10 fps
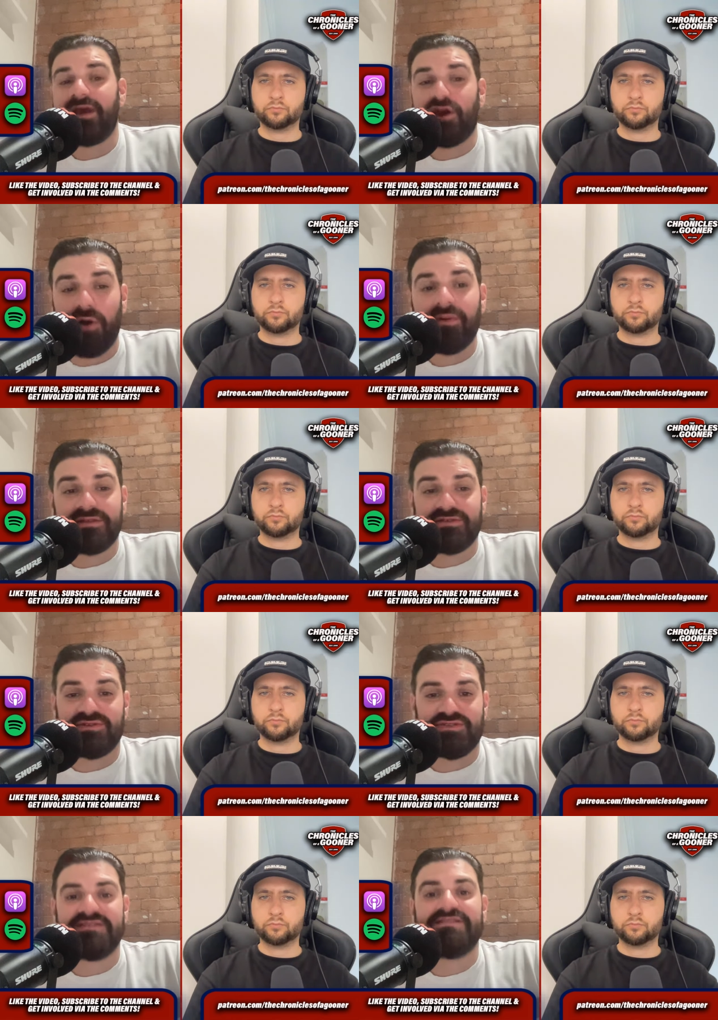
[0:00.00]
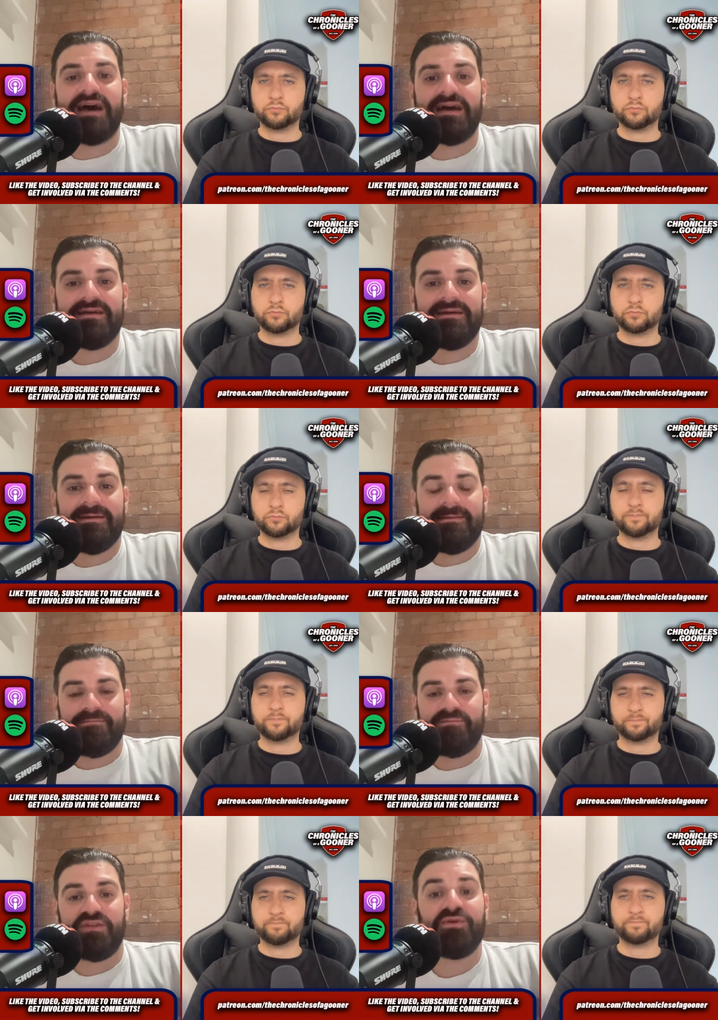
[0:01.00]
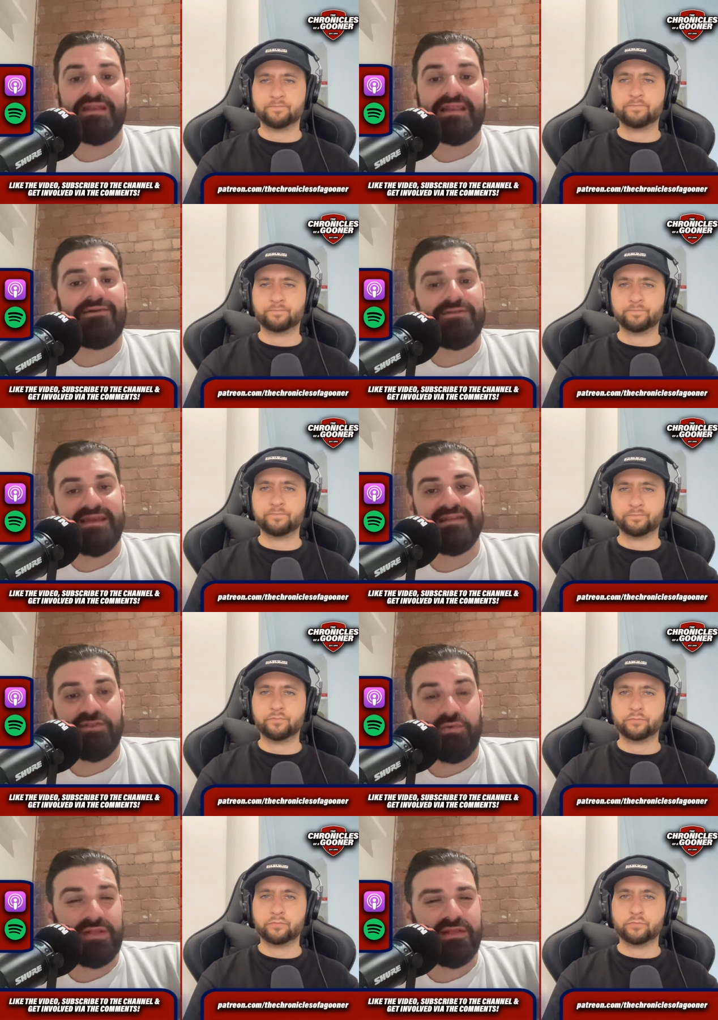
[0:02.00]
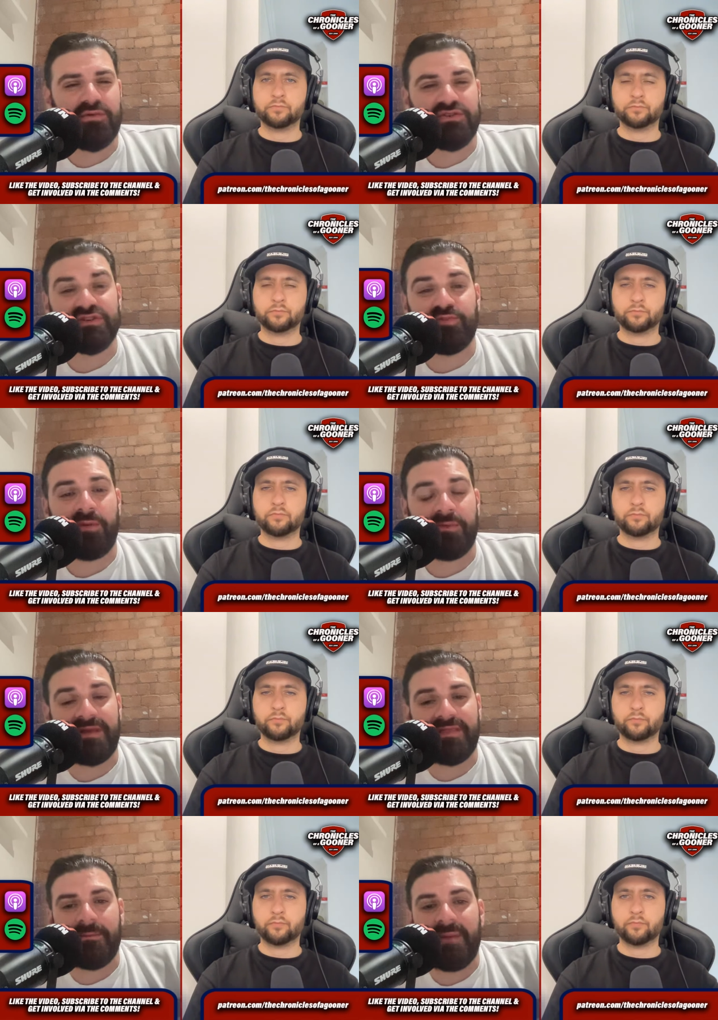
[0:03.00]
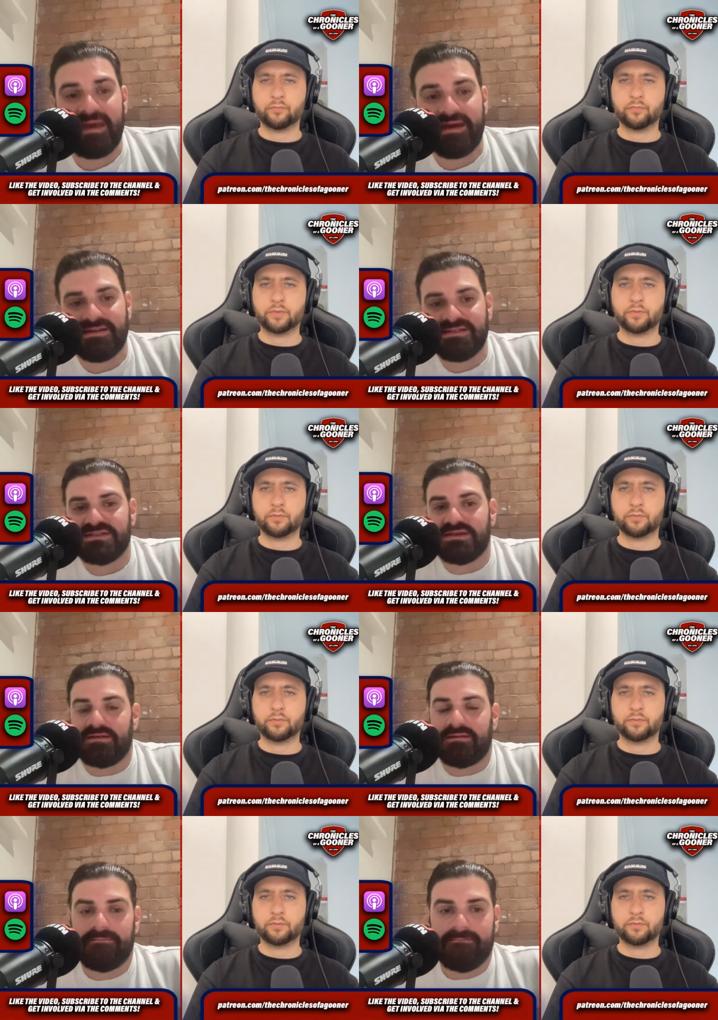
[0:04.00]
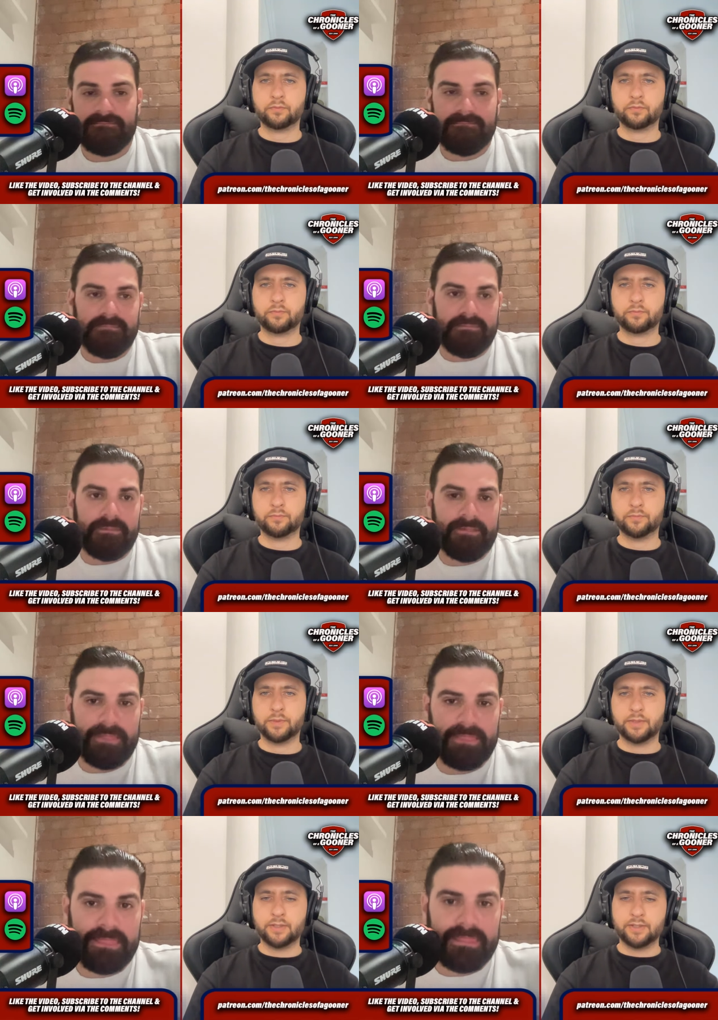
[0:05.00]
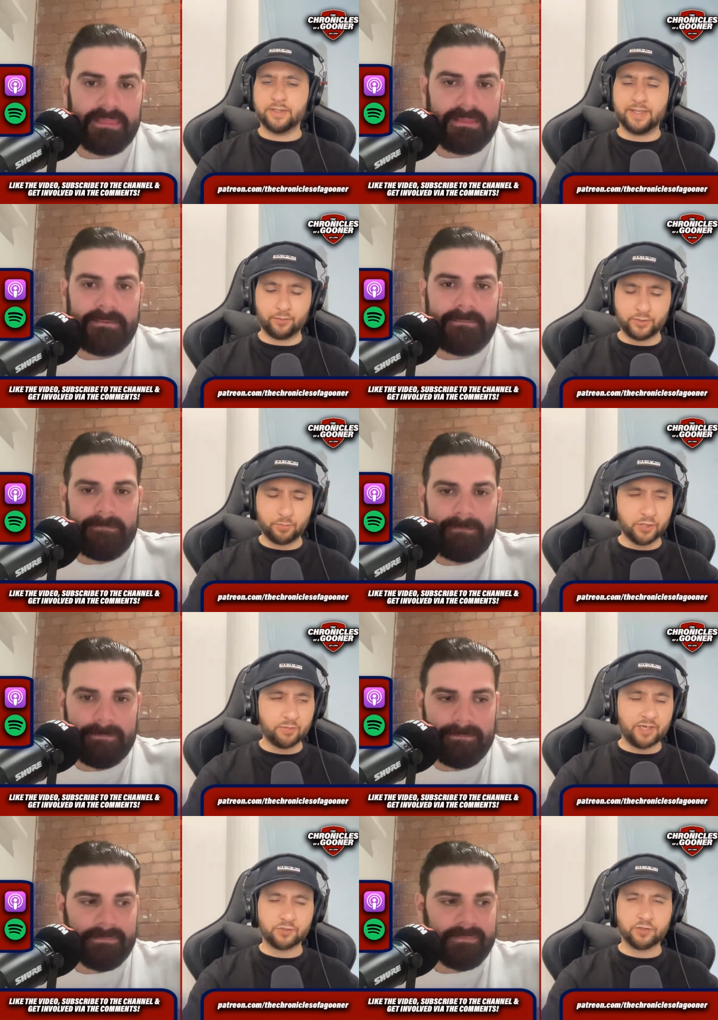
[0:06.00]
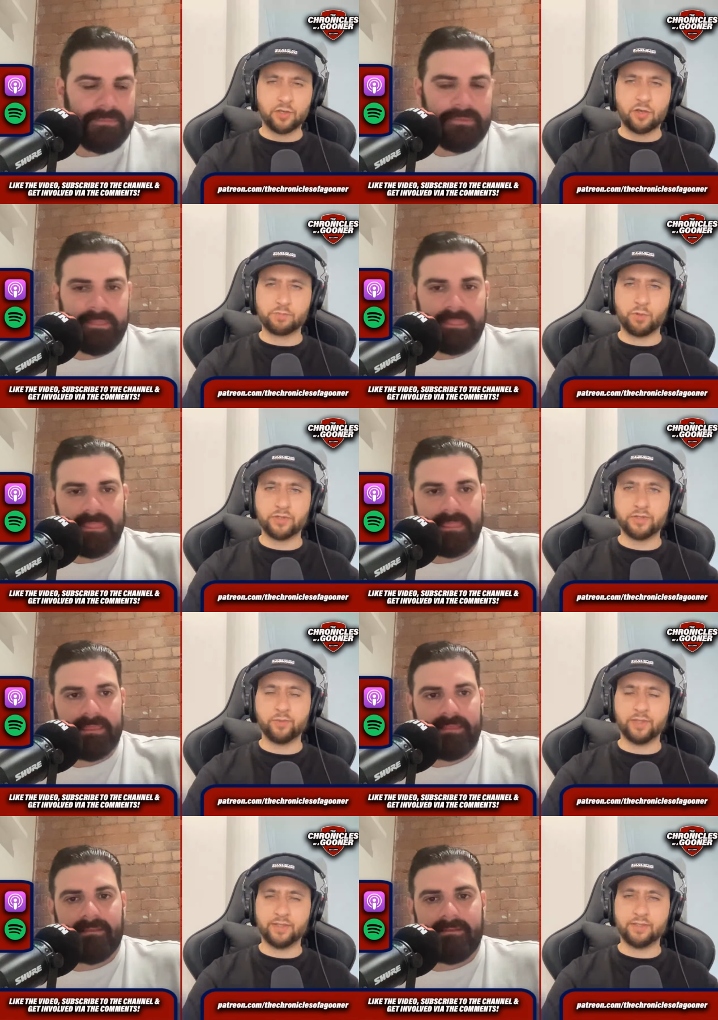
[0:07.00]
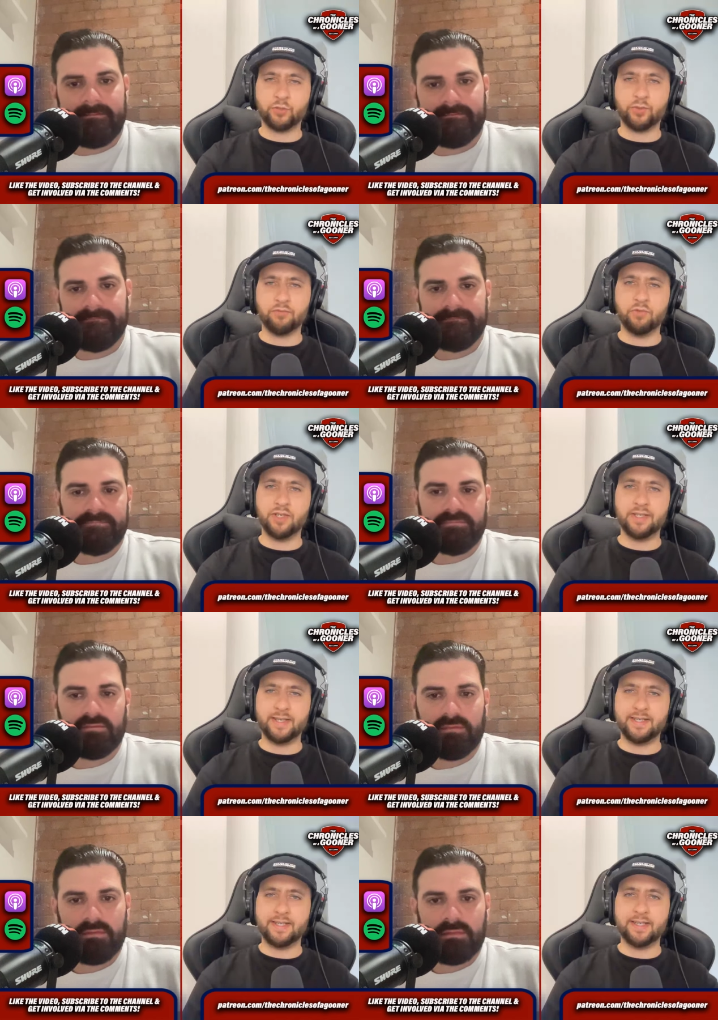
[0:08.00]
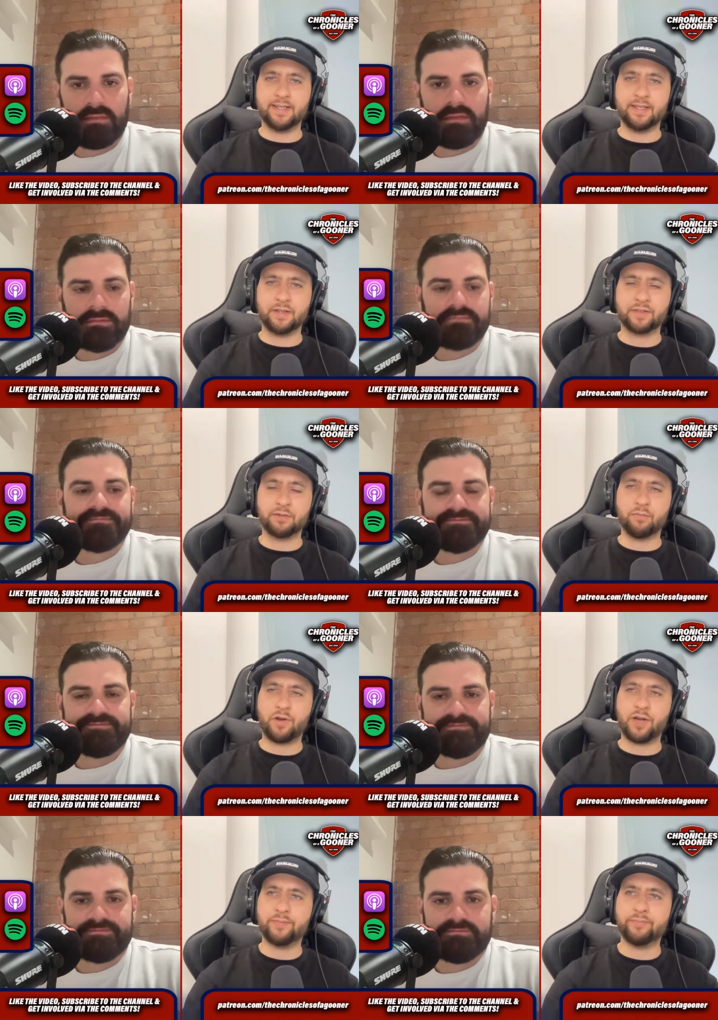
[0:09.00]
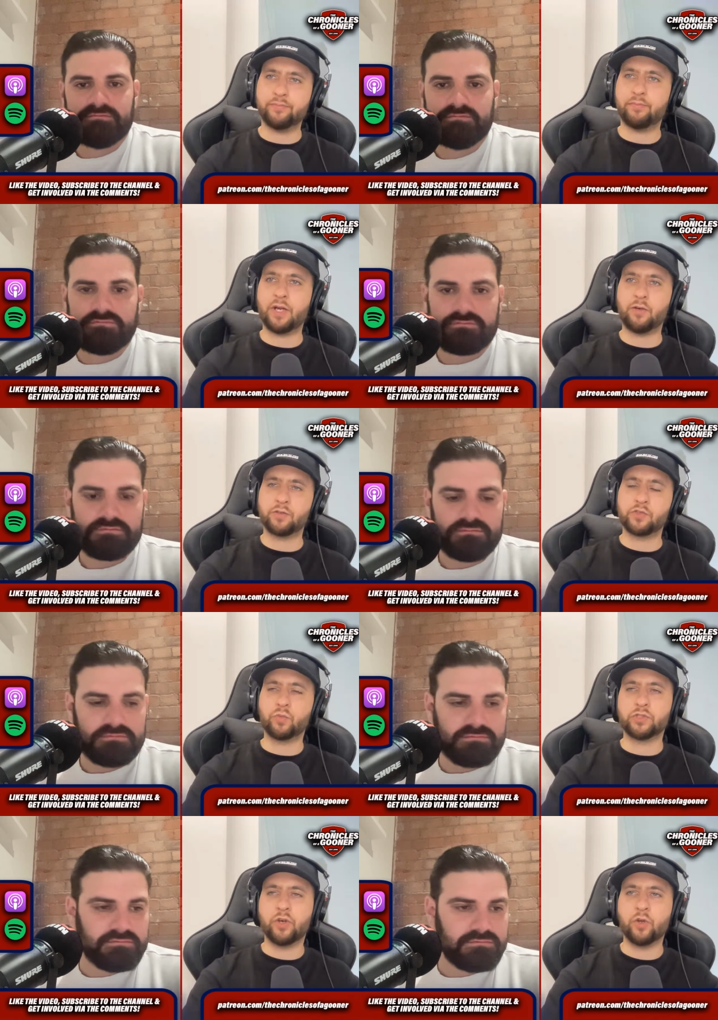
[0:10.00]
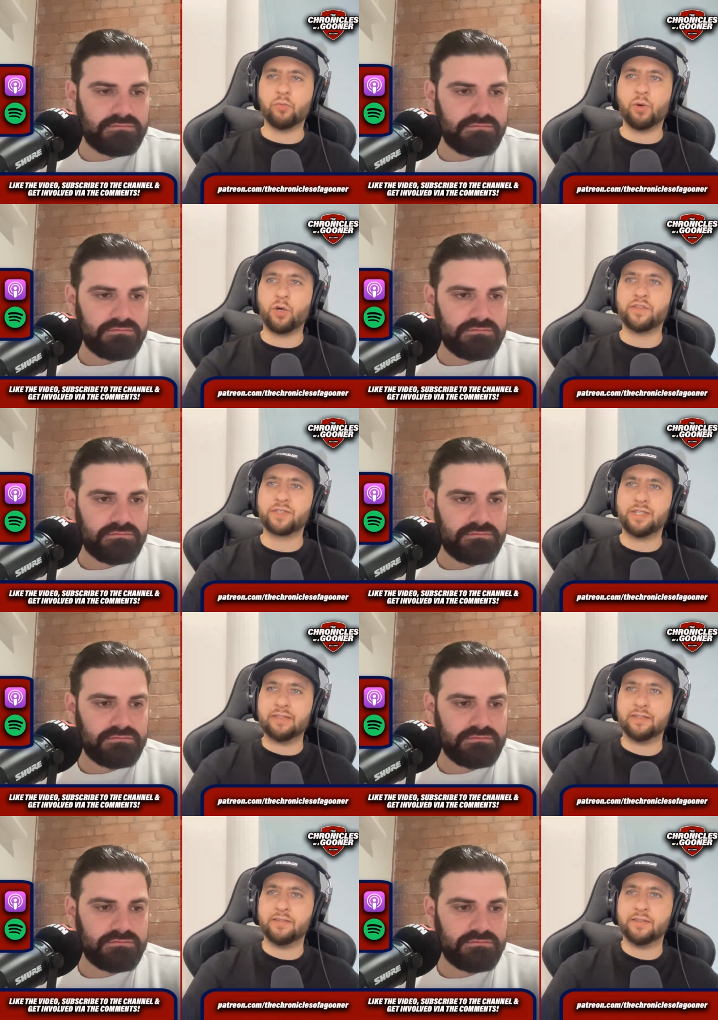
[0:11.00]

Speaker 1: going to address that between now and the end of the window, which is probably the bigger concern.
Speaker 2: Yeah, we spoke about this on the last pod, didn't we? Do we really need it? And I think my my answer was no, but obviously the